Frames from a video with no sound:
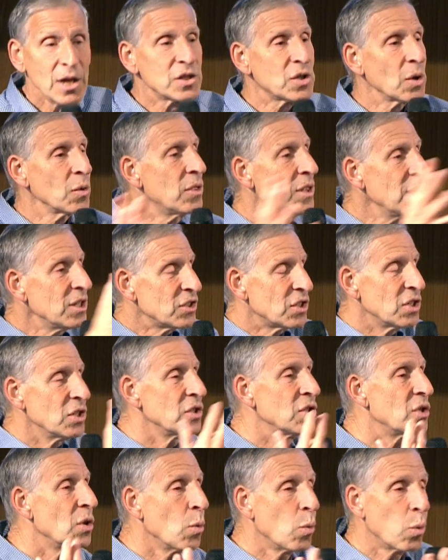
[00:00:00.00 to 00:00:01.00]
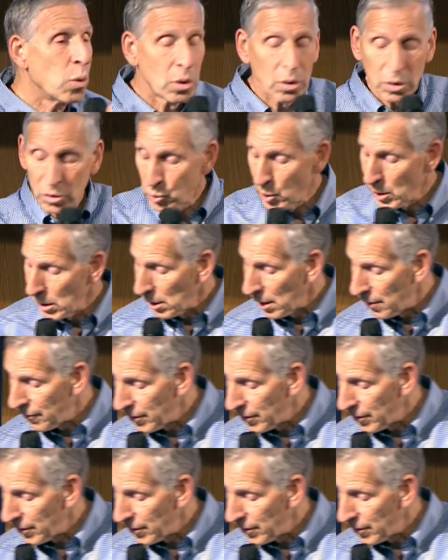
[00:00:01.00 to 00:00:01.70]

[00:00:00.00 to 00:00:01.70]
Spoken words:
So this is the world we